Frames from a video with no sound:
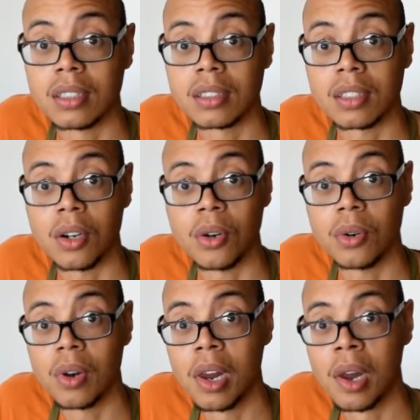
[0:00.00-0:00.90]
So
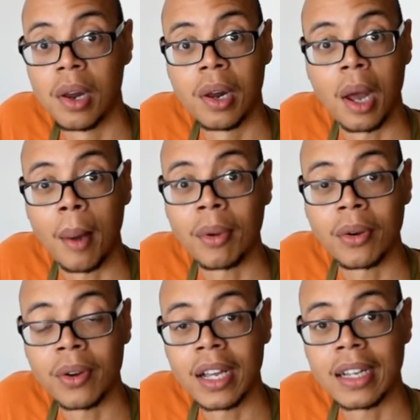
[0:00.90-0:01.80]
I'm gonna
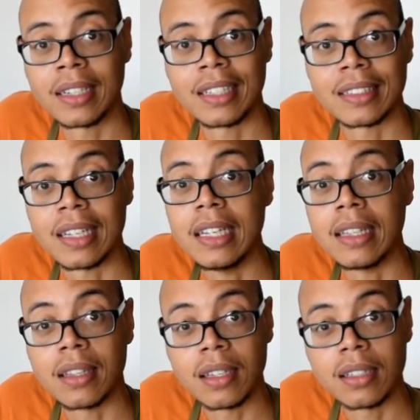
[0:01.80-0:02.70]
go ahead and get to
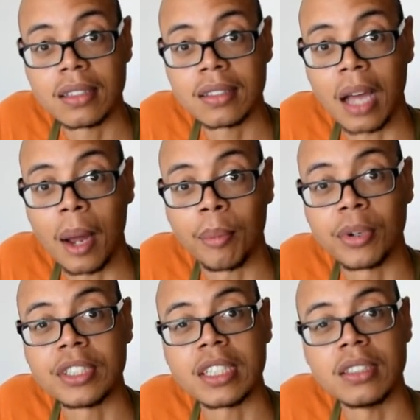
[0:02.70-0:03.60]
eating this. I
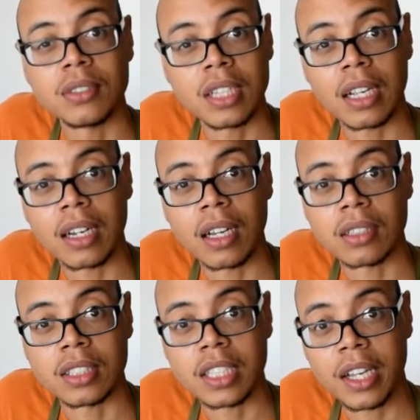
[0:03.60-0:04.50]
appreciate you checking out
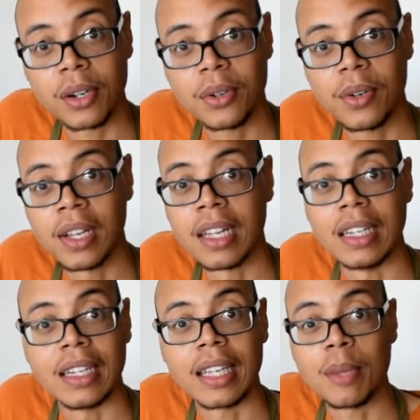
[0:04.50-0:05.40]
the channel,
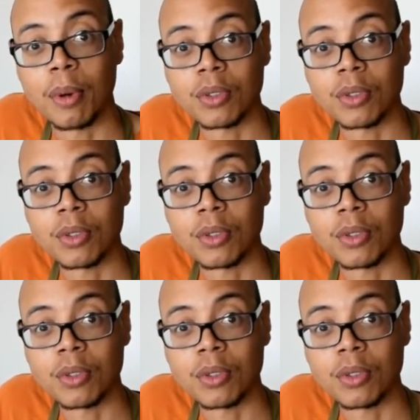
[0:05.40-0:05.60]
and keep on